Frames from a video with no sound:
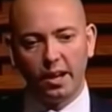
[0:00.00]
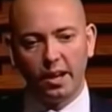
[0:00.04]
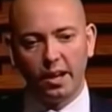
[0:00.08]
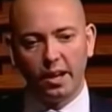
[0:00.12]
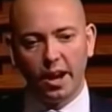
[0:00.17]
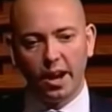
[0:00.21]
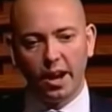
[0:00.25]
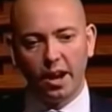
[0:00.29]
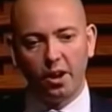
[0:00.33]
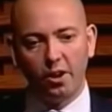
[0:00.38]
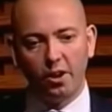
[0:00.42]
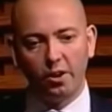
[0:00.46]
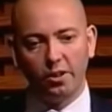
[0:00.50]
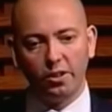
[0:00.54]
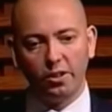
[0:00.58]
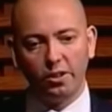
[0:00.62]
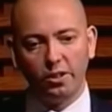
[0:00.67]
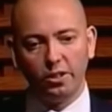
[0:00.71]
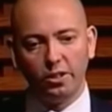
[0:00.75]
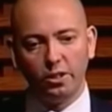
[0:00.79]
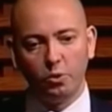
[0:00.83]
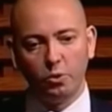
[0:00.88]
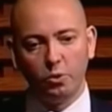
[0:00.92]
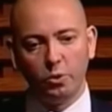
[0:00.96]
Now,
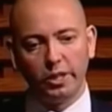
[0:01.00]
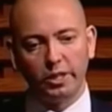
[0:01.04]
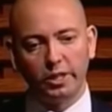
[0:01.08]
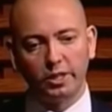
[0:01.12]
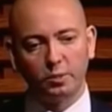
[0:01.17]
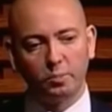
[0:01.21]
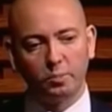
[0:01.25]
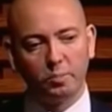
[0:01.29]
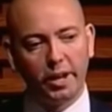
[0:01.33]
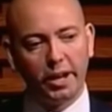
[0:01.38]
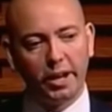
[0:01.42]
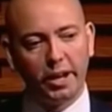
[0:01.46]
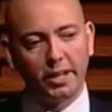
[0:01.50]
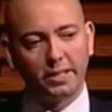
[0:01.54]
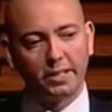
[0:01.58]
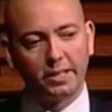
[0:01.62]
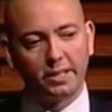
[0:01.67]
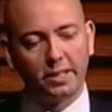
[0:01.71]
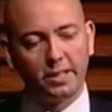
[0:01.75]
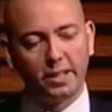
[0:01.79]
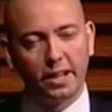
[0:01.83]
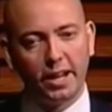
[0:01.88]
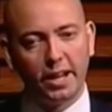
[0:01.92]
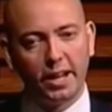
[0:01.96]
you would
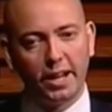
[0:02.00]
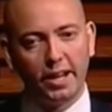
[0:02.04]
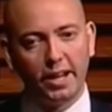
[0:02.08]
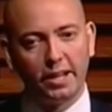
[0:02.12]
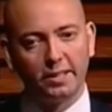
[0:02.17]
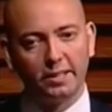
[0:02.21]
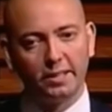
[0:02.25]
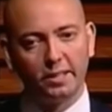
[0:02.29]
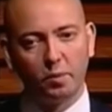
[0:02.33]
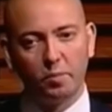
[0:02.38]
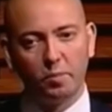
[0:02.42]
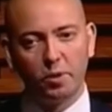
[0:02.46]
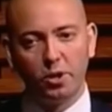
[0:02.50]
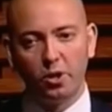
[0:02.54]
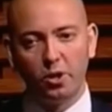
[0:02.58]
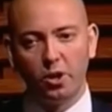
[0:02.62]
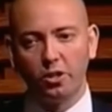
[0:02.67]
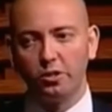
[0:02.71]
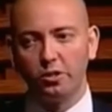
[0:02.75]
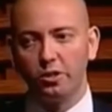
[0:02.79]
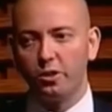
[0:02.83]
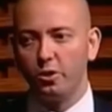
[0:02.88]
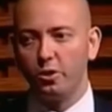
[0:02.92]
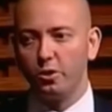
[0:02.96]
expect someone
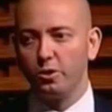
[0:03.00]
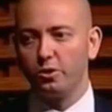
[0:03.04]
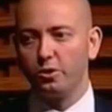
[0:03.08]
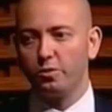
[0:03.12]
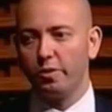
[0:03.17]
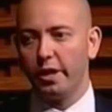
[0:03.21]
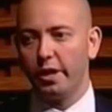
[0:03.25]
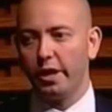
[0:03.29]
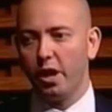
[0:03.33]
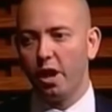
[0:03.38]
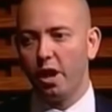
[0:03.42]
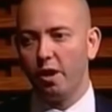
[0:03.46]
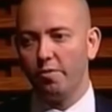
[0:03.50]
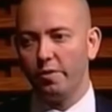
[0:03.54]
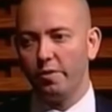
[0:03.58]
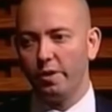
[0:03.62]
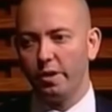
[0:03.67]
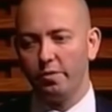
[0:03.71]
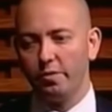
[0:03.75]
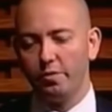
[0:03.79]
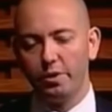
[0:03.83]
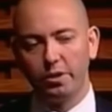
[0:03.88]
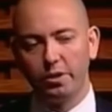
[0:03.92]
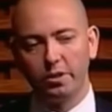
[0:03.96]
not to lose very
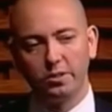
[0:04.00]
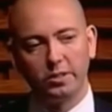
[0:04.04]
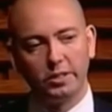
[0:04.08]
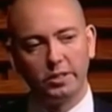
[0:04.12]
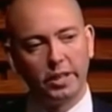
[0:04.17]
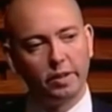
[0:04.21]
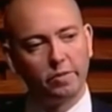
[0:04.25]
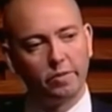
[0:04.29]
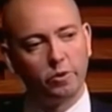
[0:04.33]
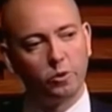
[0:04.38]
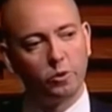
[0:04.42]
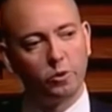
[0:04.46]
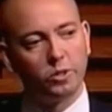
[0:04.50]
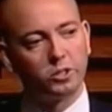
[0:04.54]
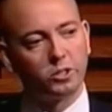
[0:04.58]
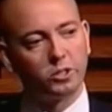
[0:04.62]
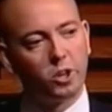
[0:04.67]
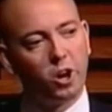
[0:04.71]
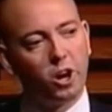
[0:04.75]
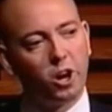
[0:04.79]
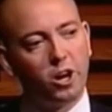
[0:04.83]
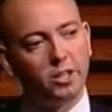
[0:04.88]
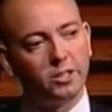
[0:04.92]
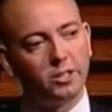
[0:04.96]
often if you can see everyone's
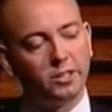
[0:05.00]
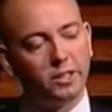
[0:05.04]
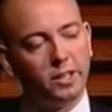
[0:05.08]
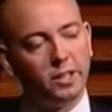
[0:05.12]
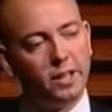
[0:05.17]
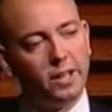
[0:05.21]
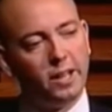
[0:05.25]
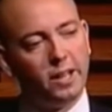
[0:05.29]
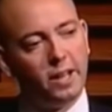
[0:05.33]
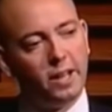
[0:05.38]
cards.